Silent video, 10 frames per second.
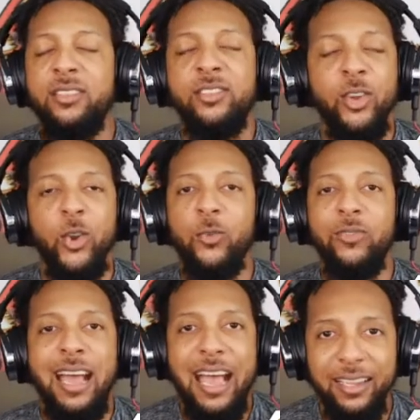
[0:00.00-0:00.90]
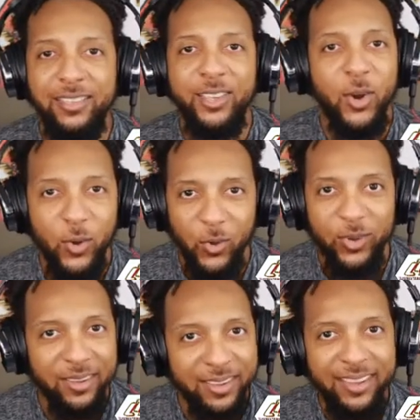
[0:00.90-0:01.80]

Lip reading: served ice cold.